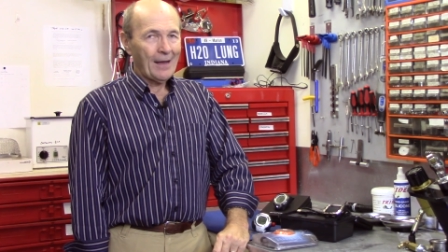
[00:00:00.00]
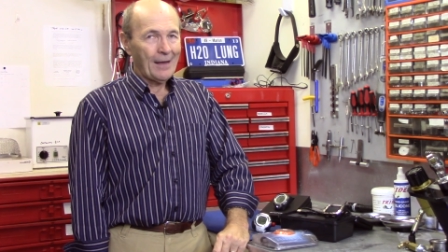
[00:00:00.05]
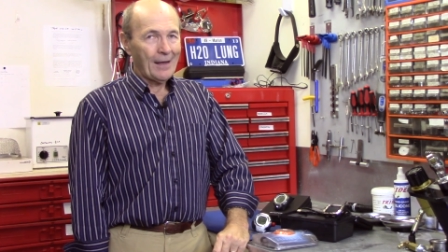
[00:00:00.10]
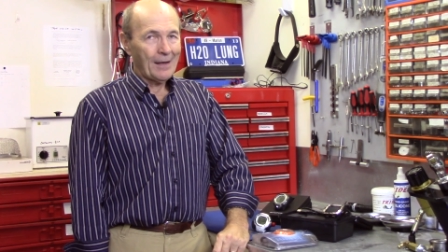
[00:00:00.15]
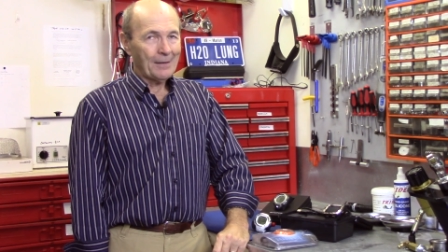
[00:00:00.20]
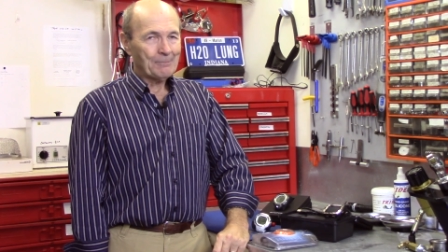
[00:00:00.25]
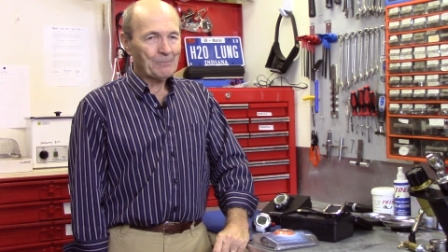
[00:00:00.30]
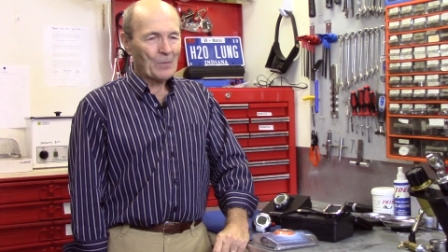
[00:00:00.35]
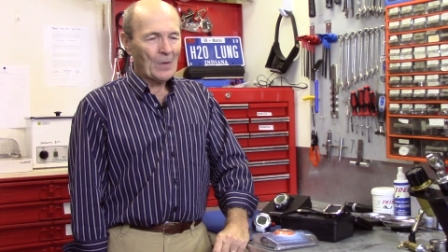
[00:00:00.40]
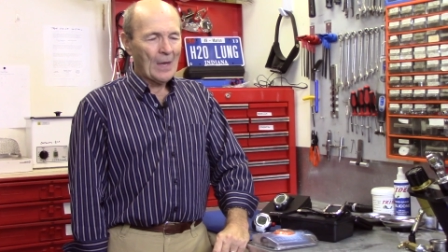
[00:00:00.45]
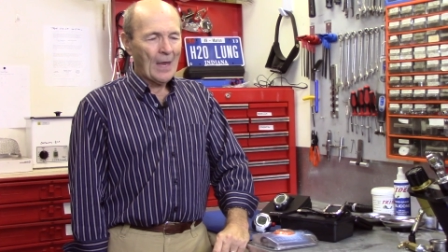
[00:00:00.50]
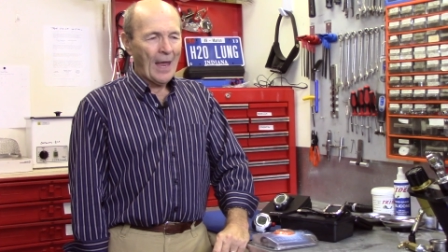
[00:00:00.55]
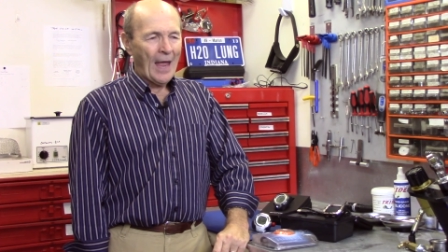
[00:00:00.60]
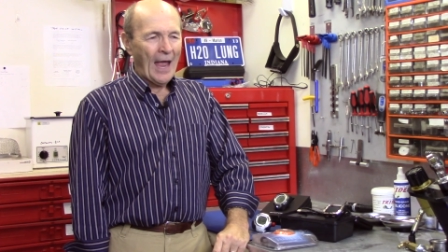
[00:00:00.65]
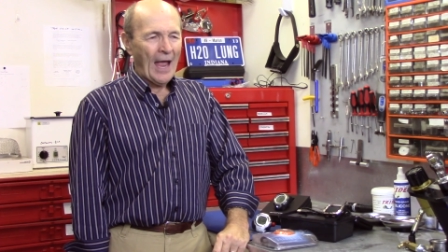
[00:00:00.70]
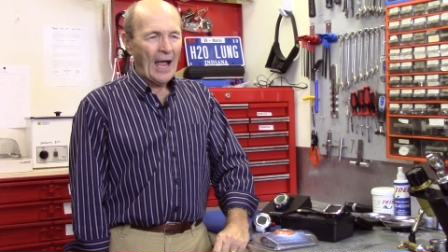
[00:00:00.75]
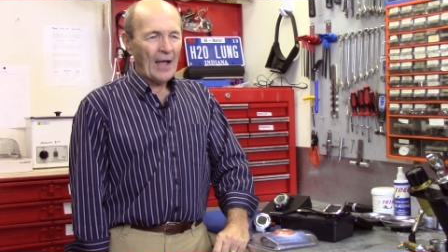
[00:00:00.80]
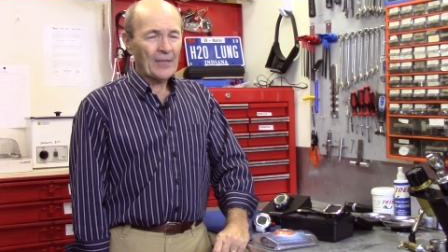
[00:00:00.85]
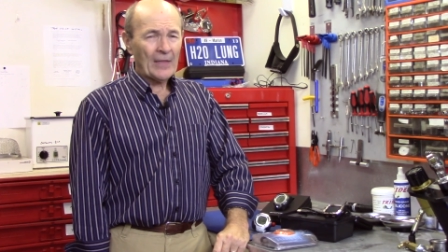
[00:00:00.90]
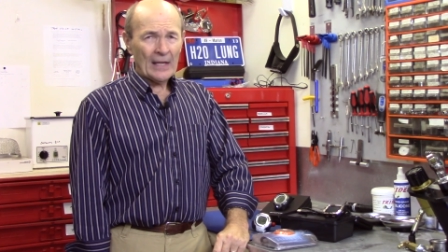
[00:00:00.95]
Yeah,
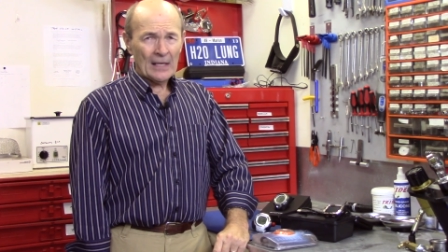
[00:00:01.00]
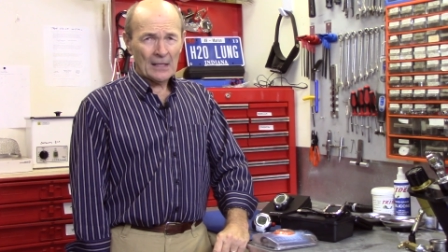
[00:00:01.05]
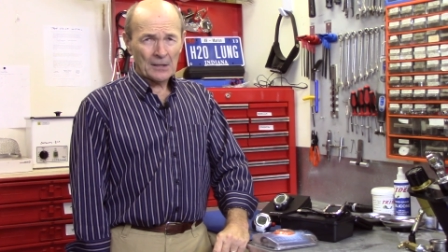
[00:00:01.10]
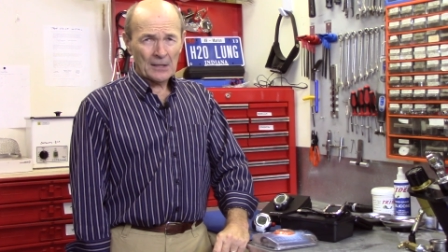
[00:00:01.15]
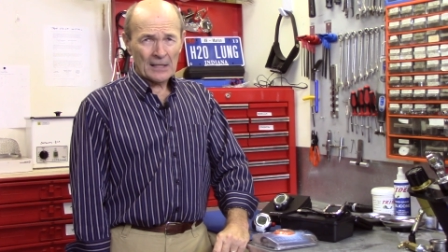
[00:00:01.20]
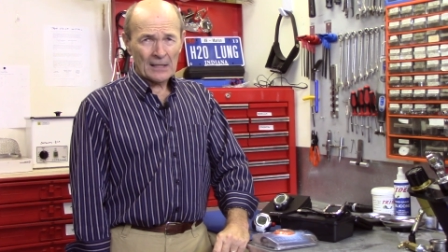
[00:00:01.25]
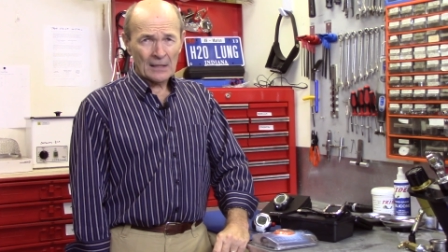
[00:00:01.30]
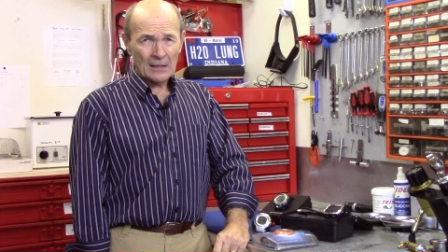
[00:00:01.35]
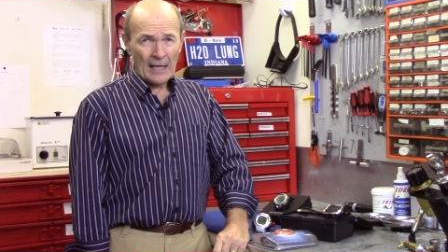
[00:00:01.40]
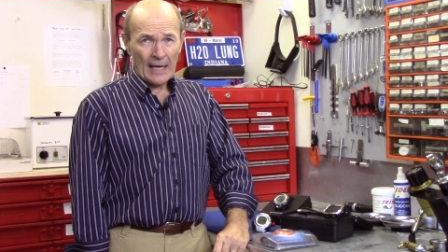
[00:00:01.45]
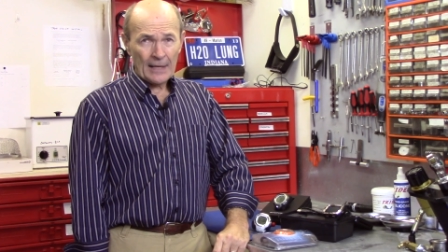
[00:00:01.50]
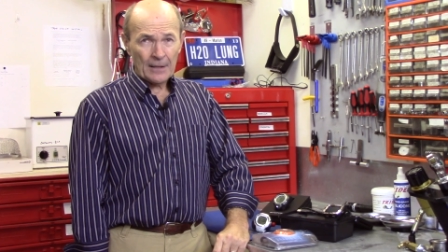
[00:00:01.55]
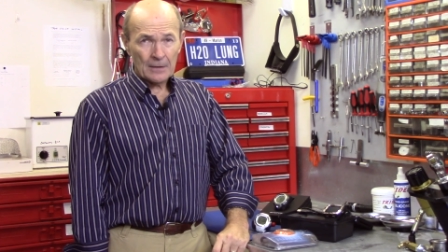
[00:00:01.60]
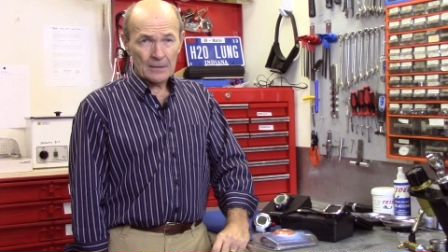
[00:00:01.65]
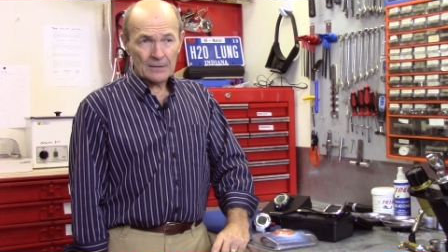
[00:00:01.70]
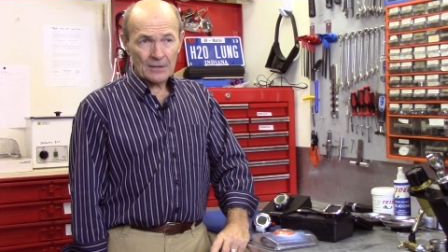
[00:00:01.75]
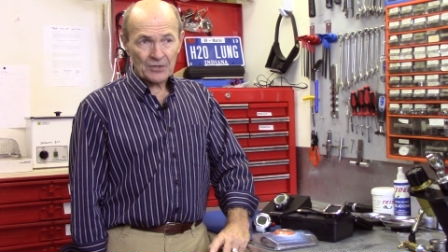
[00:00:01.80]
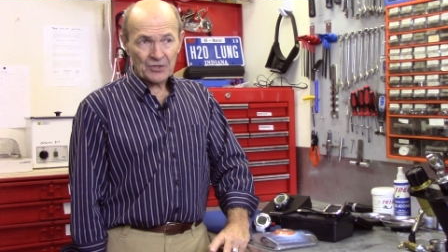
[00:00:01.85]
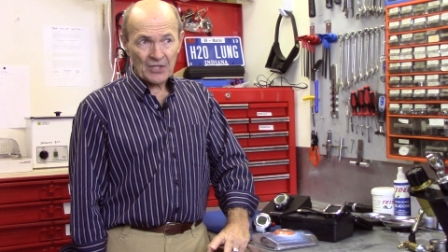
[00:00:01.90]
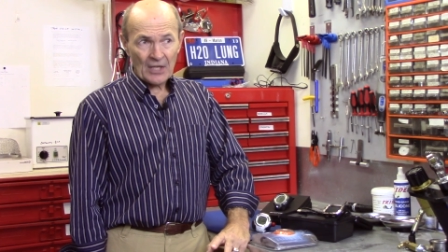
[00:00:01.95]
and then a little later
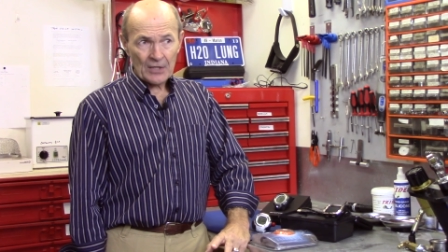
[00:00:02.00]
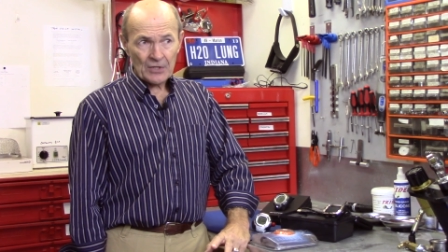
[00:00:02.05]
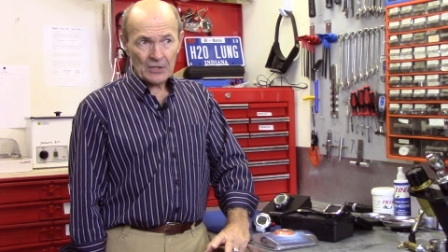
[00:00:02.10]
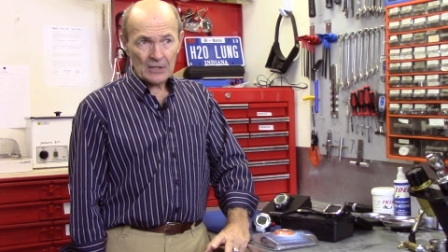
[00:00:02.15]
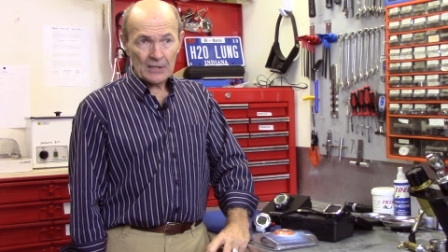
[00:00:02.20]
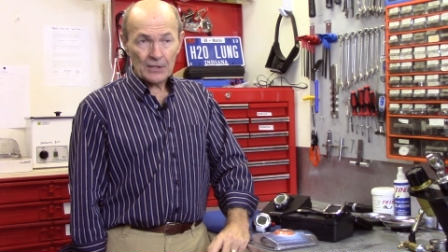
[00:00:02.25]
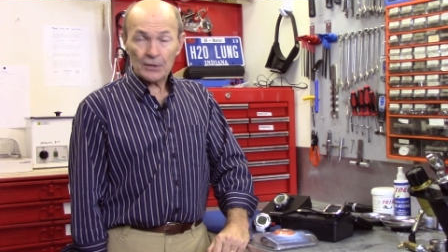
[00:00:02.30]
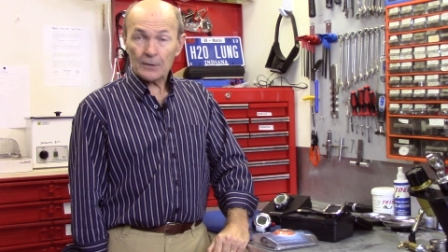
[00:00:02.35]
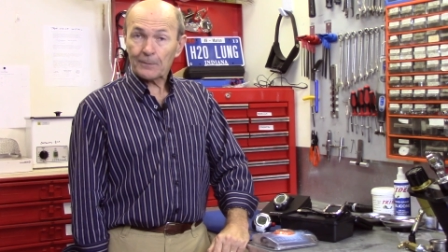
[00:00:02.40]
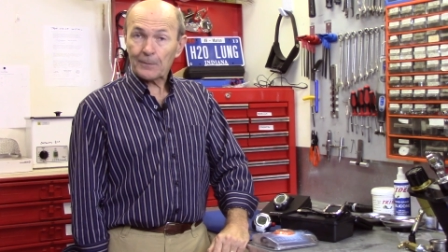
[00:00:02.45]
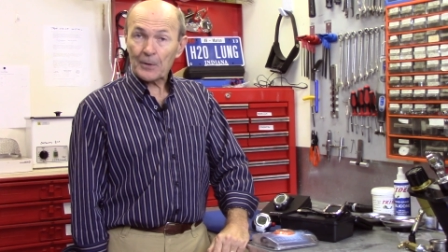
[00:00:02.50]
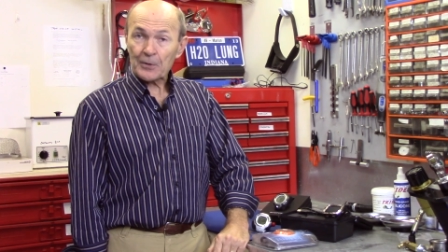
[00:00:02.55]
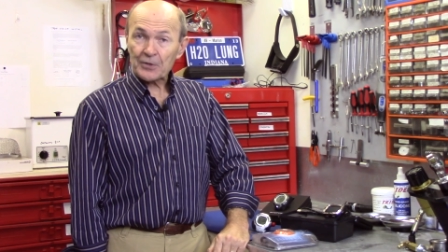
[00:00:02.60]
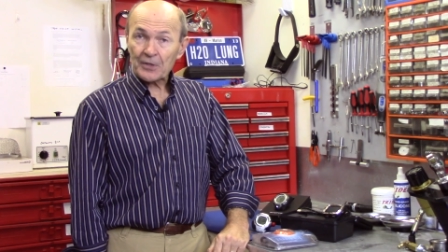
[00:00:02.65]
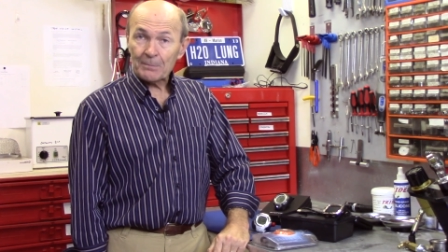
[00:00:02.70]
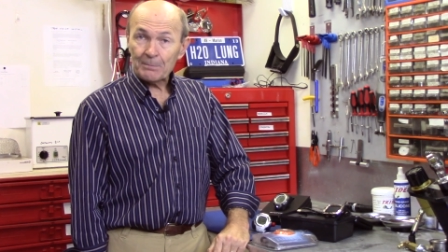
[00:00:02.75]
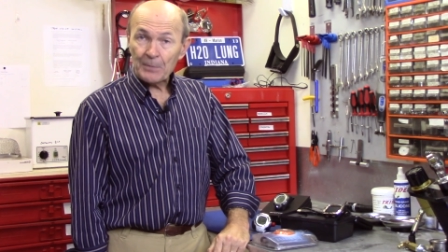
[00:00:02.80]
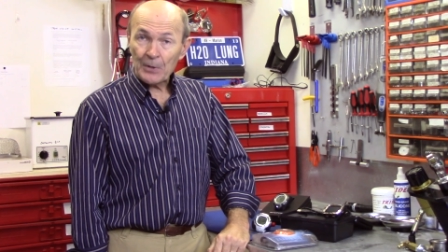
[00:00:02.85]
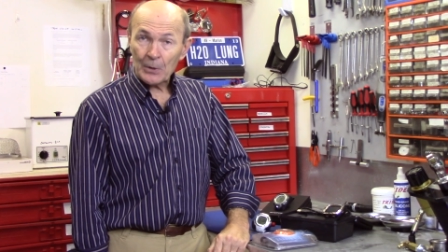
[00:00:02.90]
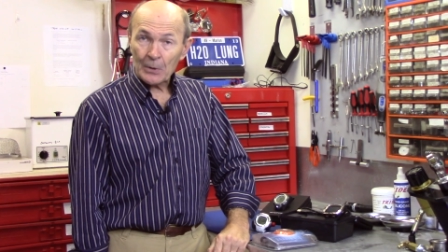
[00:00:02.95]
in the 60s, the
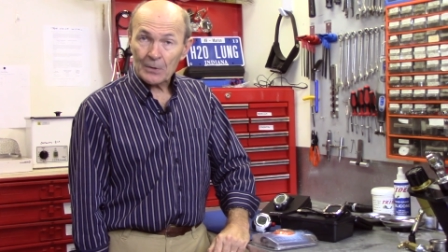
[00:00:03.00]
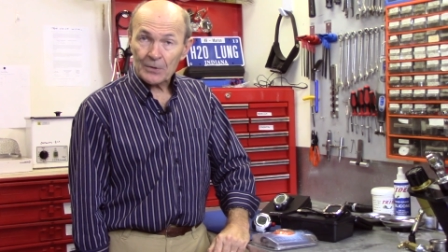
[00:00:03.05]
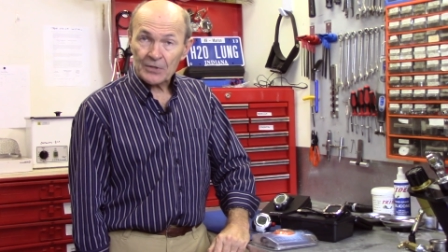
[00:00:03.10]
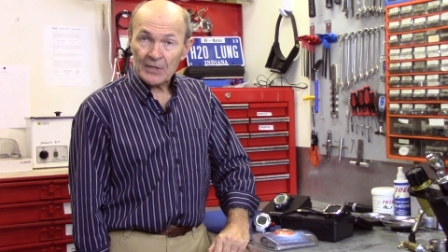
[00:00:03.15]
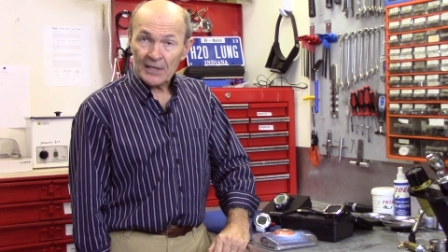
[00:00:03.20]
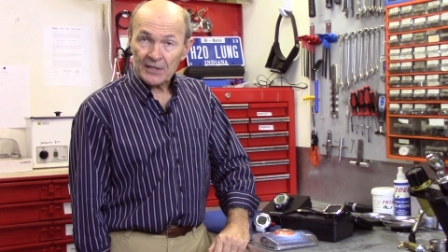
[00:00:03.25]
first computers.